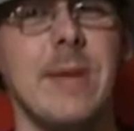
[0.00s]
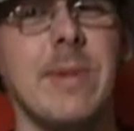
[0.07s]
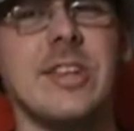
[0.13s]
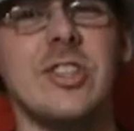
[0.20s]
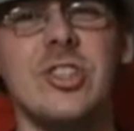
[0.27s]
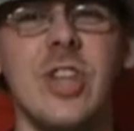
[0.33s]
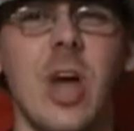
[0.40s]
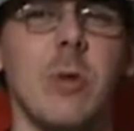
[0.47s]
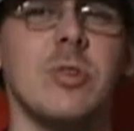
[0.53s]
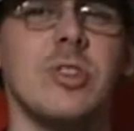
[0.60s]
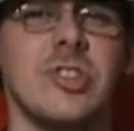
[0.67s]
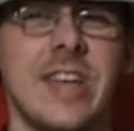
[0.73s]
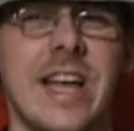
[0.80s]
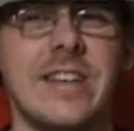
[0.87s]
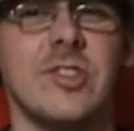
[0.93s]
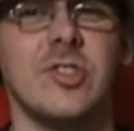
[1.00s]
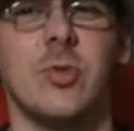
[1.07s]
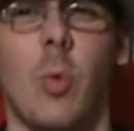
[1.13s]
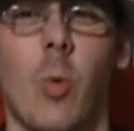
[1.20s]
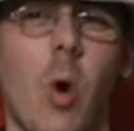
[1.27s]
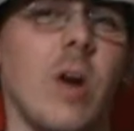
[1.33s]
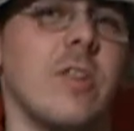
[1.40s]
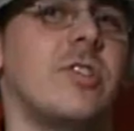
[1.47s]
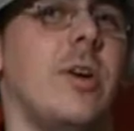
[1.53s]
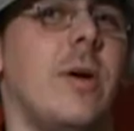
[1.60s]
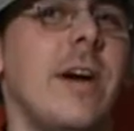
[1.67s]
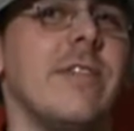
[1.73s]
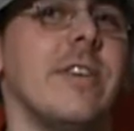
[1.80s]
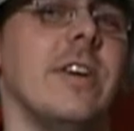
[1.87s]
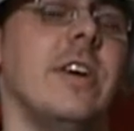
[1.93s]
It makes no sense
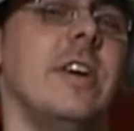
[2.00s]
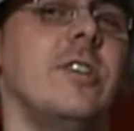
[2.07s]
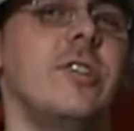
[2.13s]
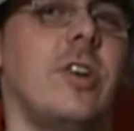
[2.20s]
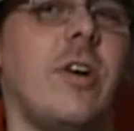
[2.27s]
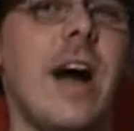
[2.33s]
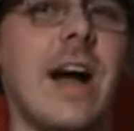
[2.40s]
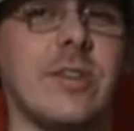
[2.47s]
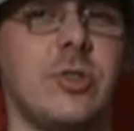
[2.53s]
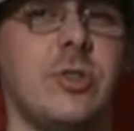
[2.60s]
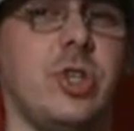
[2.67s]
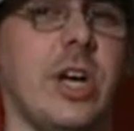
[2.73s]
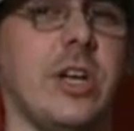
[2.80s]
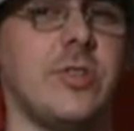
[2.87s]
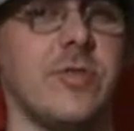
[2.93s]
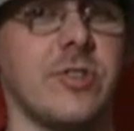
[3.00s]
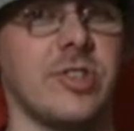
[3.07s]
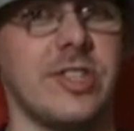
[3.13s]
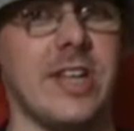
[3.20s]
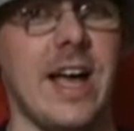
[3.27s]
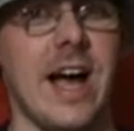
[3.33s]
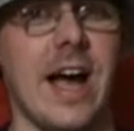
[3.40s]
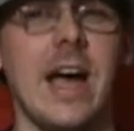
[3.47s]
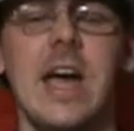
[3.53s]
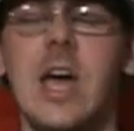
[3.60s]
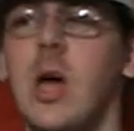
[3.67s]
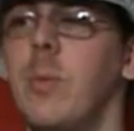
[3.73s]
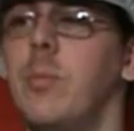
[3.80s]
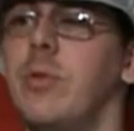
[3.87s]
whatsoever. So that'd change for a start.